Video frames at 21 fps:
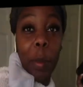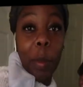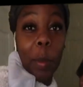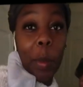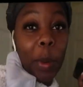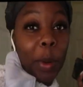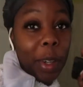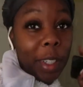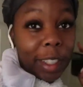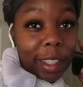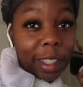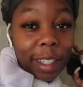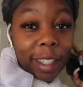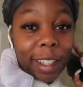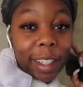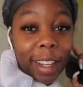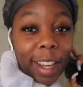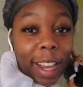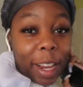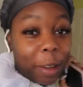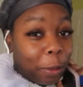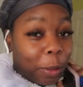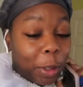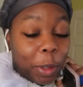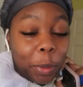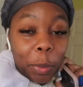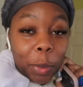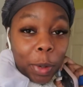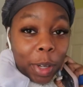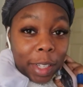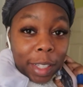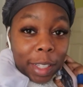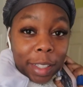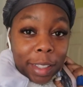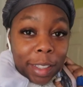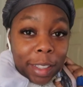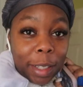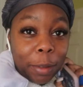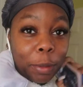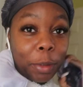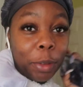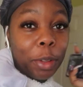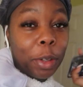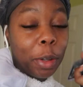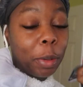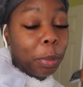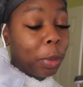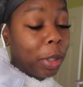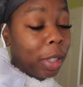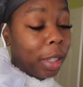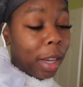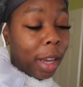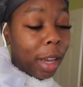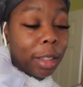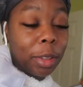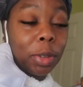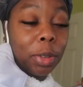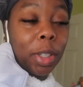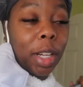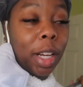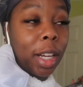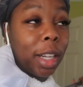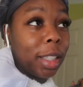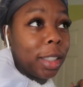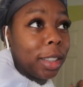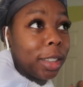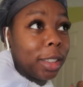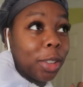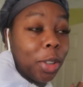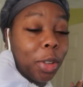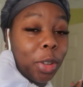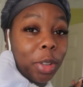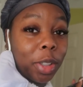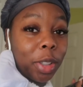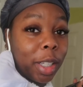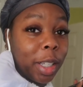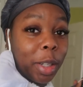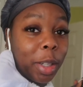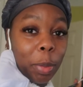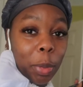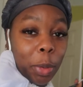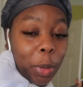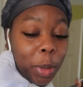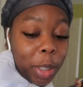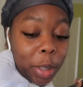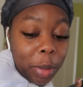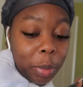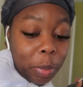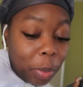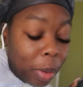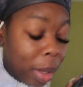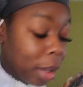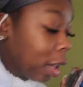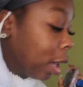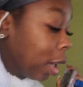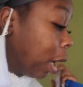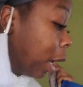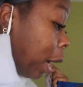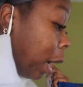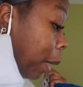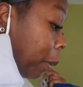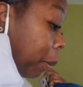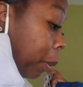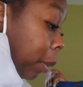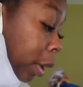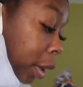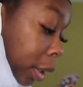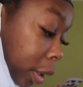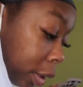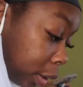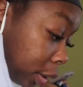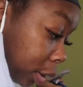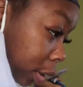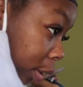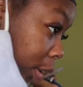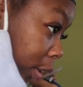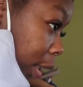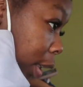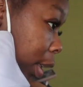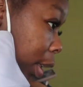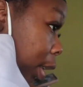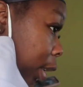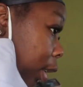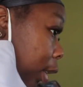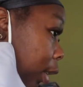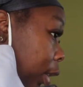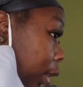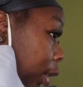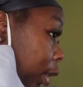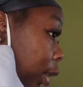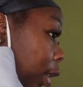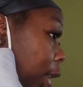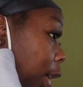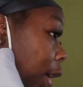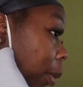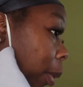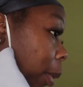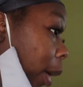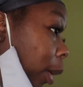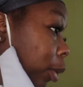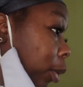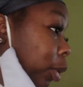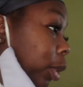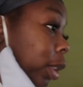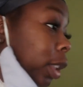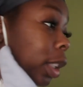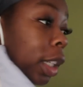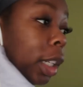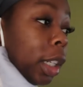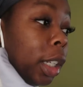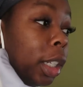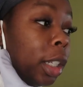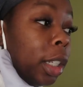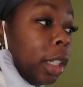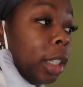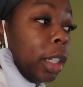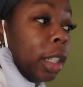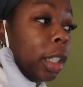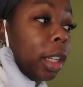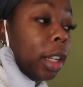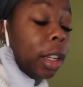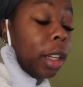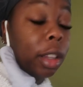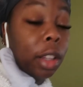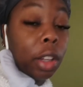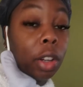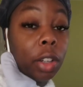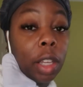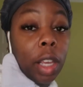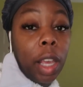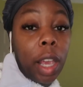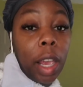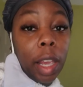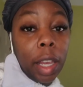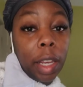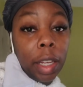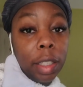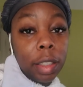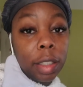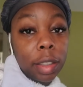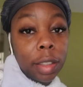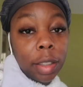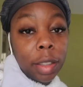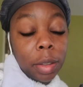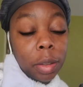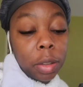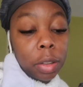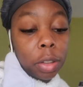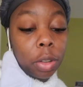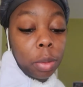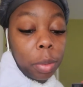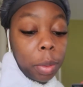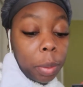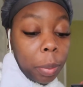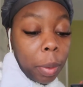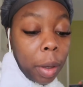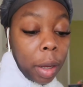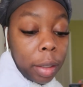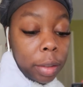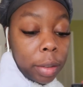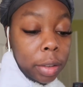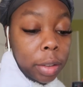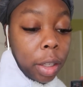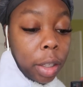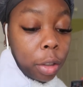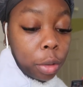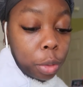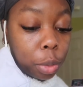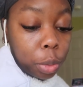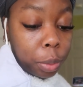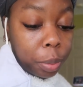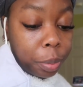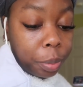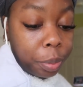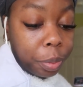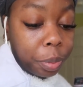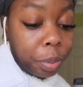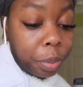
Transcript: morning everyone. If you know me, I do not talk in the morning, but it is about ten thirty-eight, a little bit behind schedule,